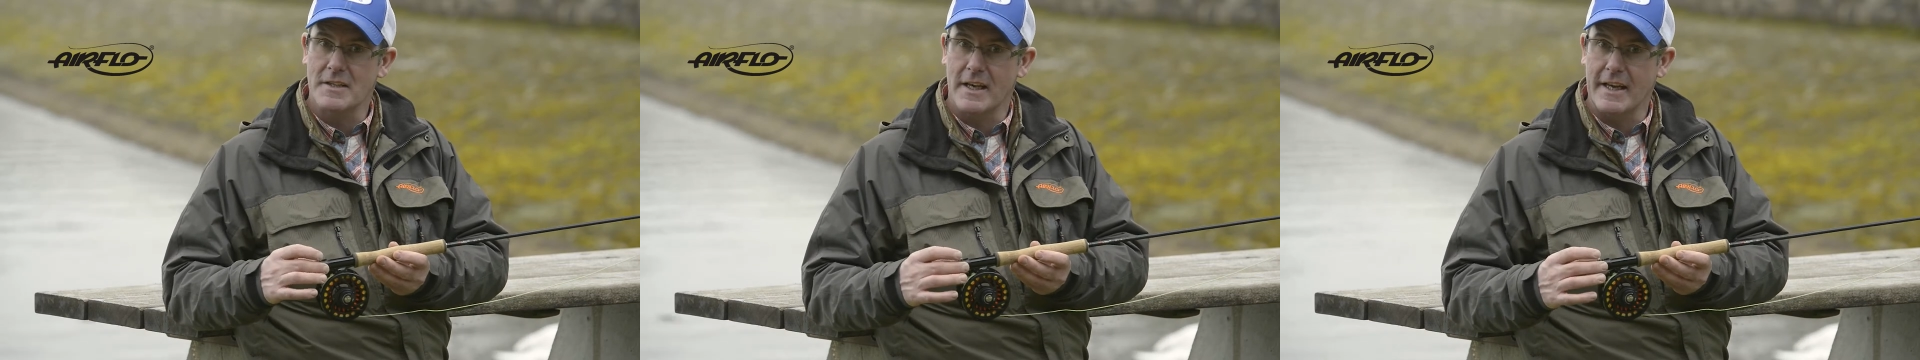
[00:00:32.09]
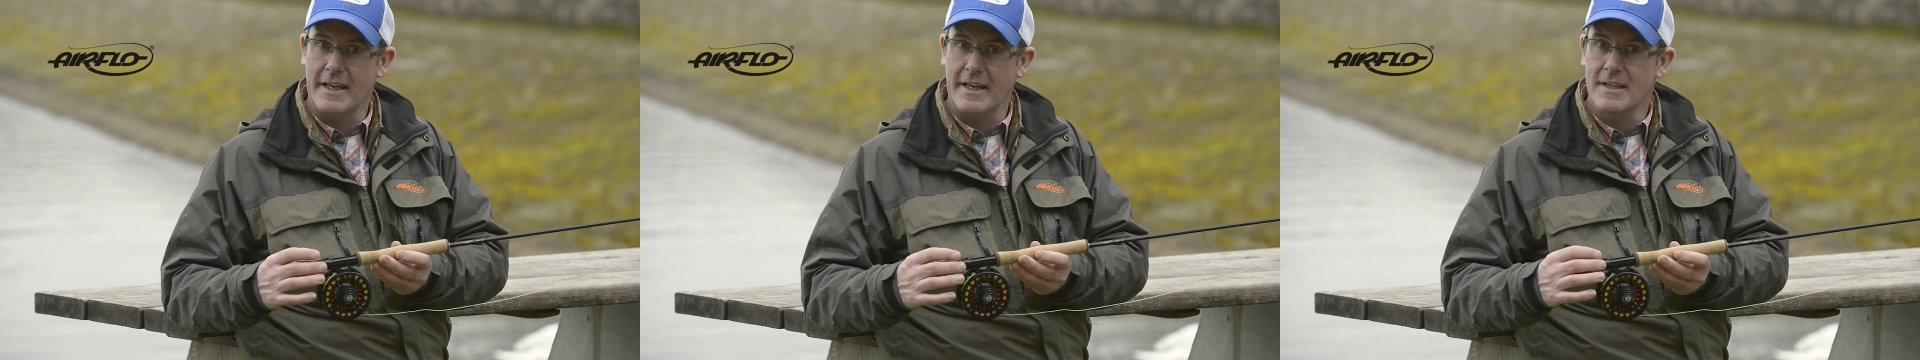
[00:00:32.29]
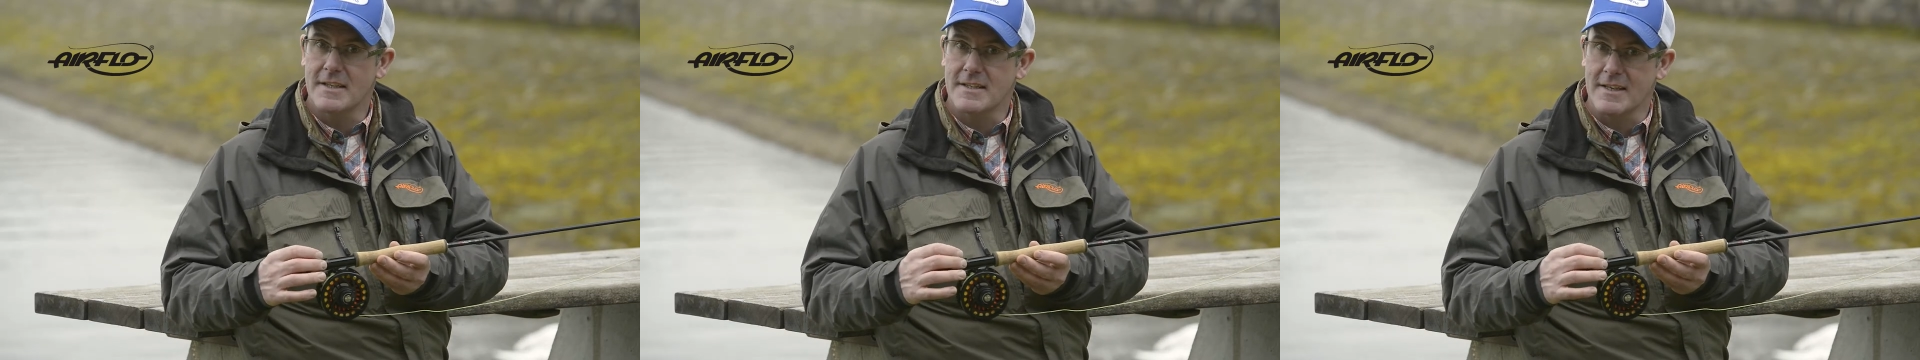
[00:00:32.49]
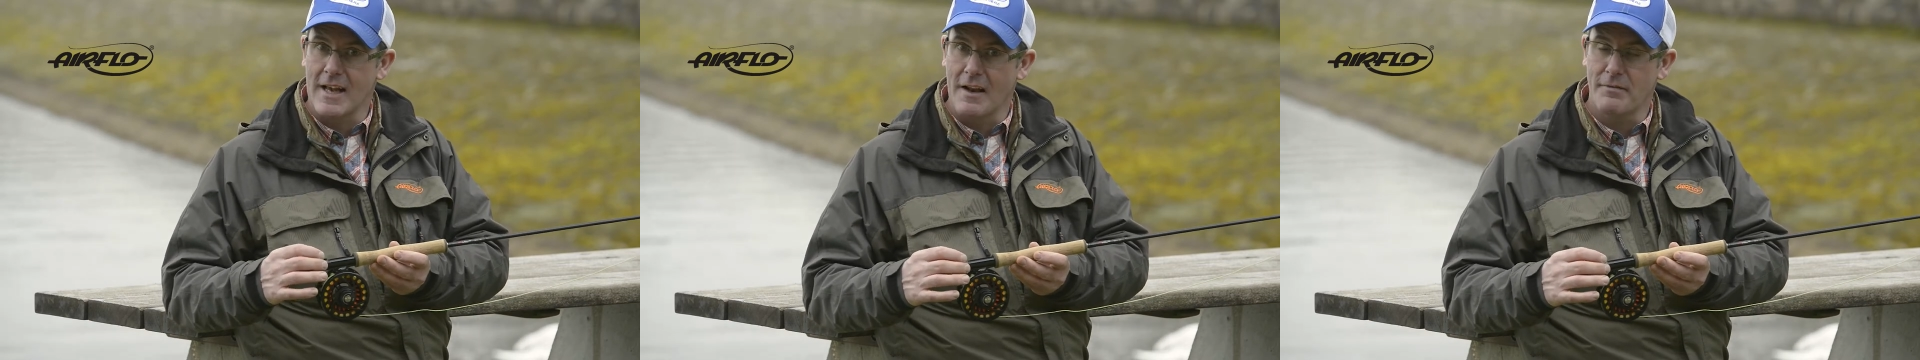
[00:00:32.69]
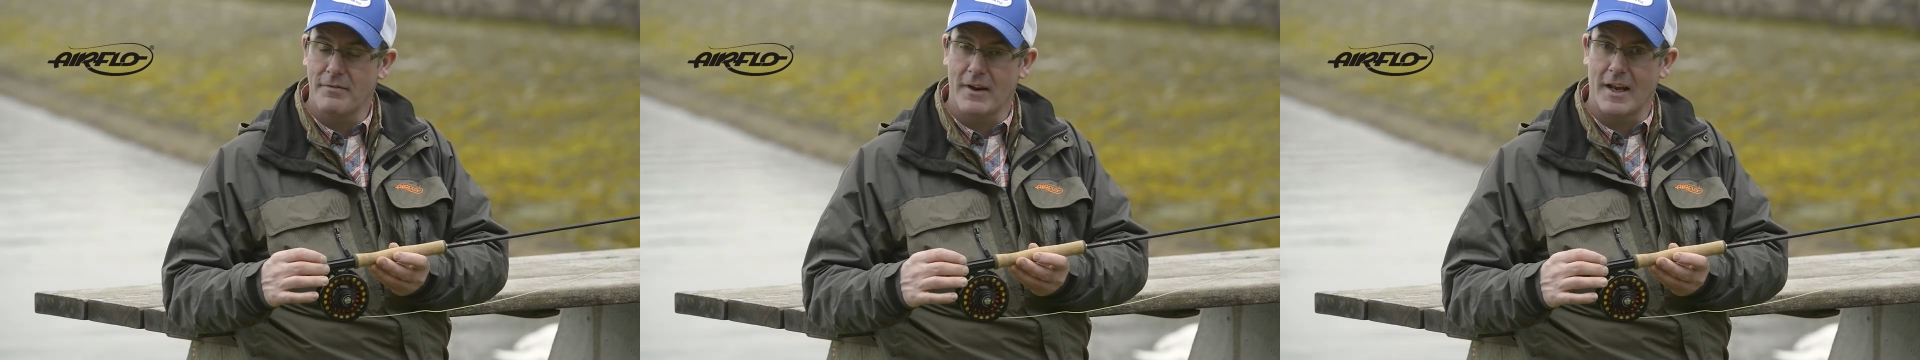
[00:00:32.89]

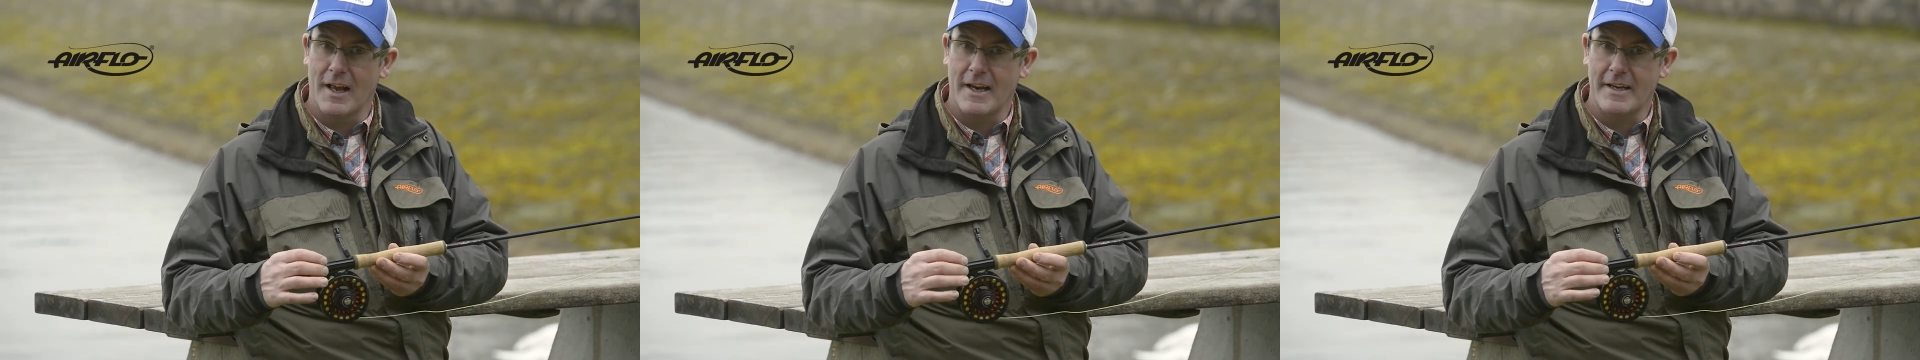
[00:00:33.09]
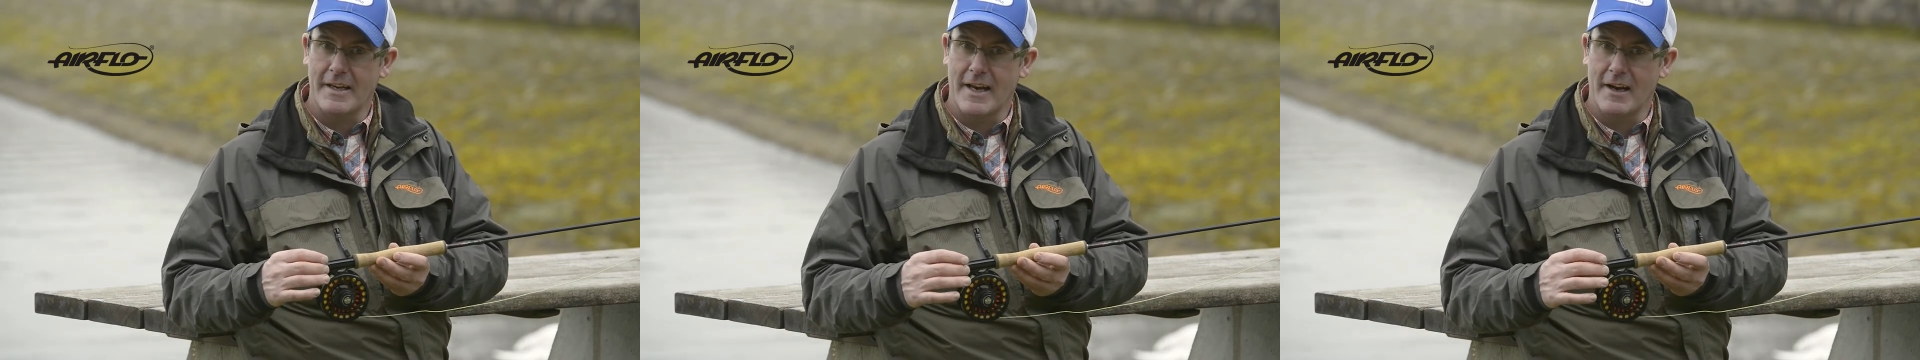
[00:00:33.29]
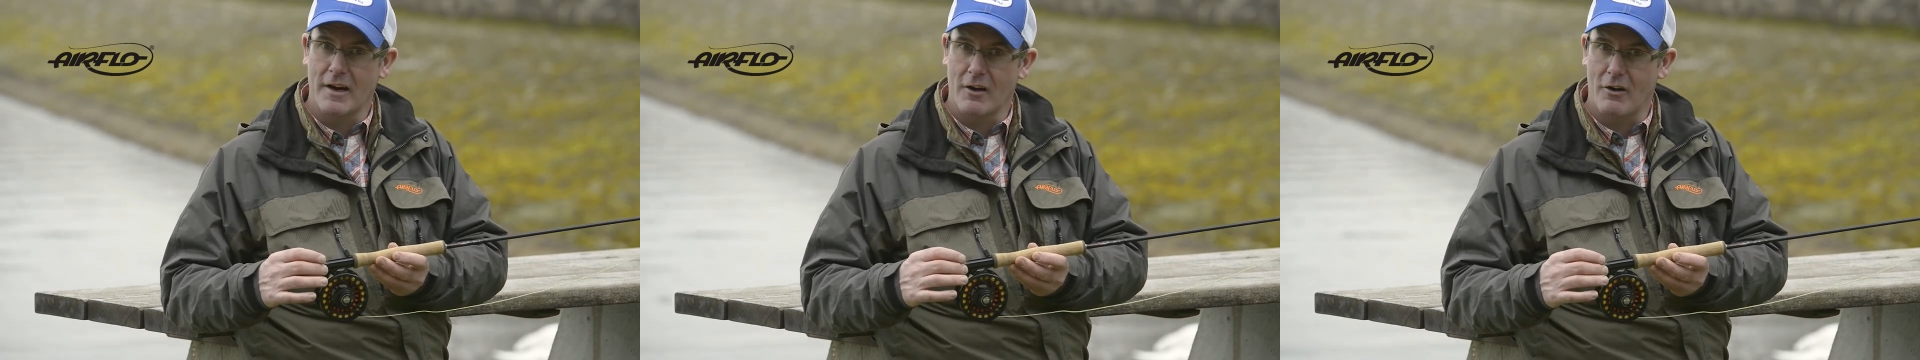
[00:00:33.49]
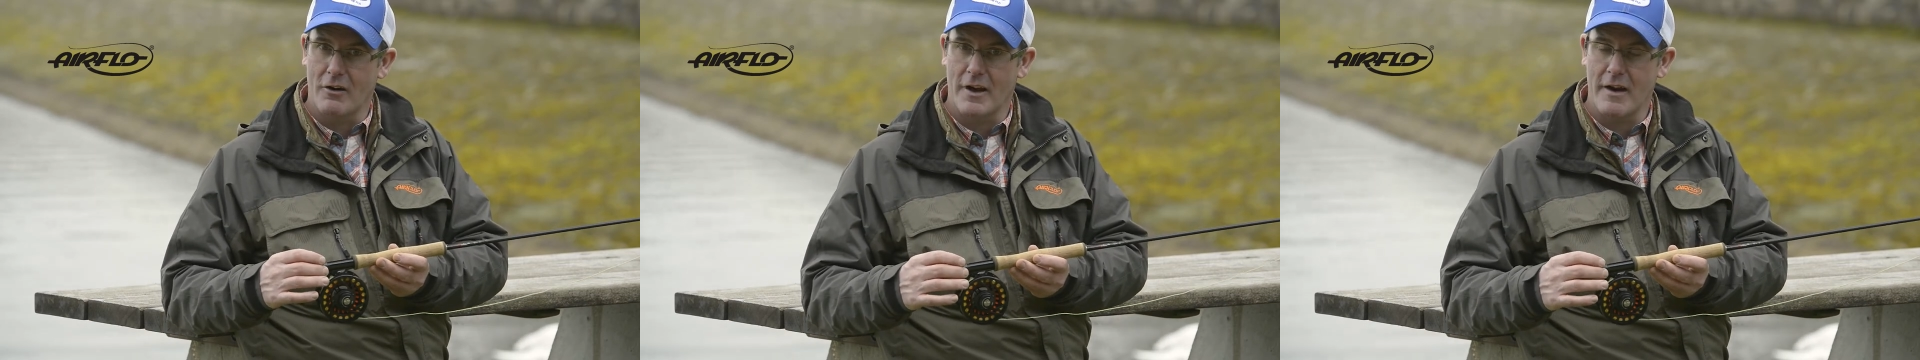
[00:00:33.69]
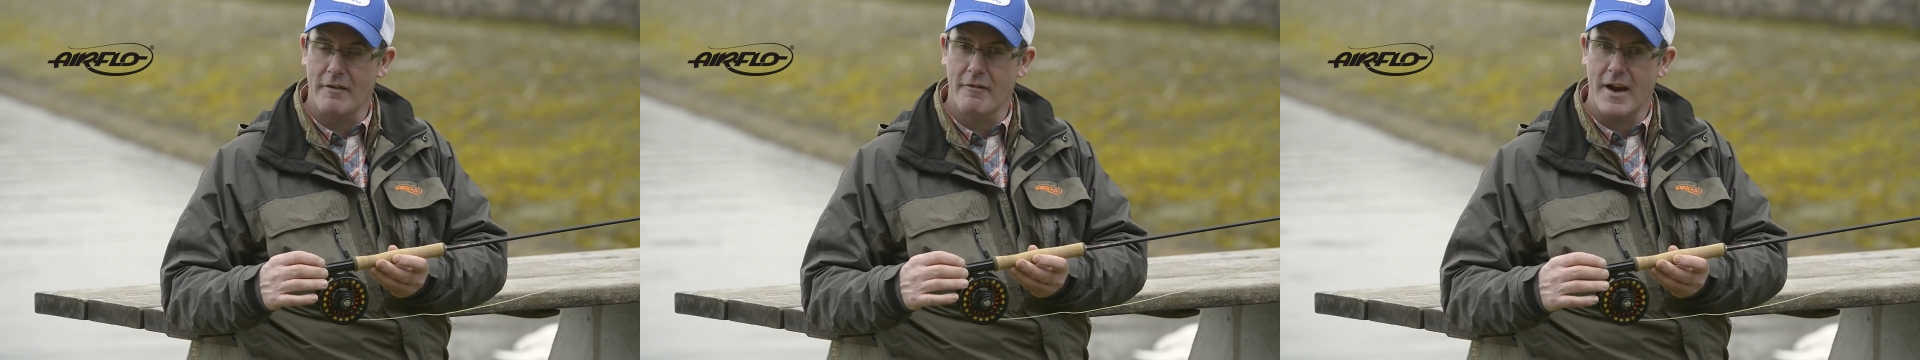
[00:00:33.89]
self-aligning locking
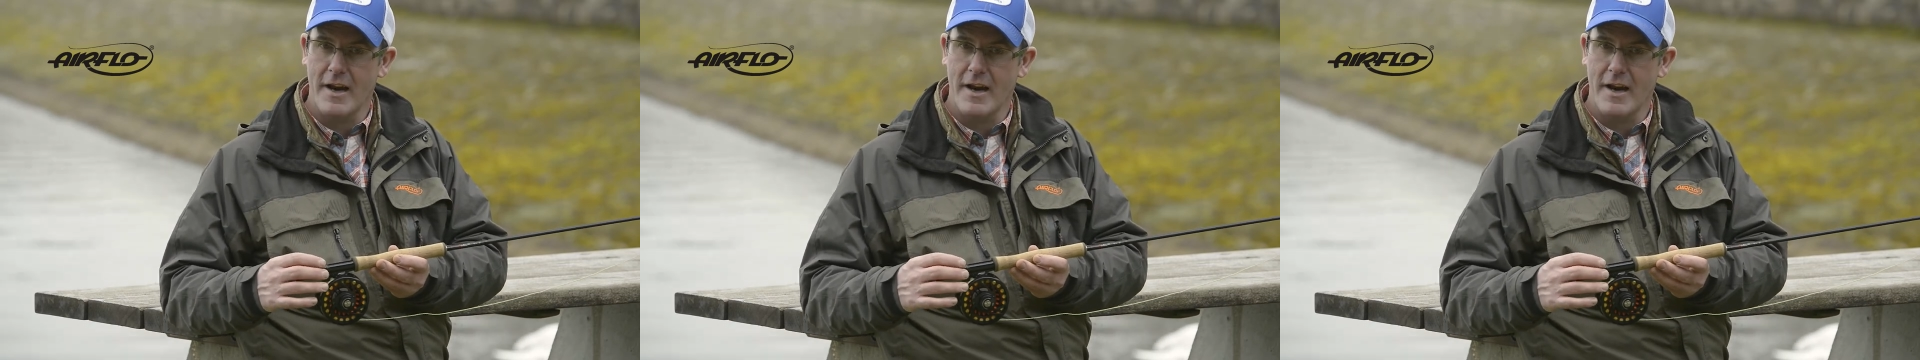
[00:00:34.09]
ring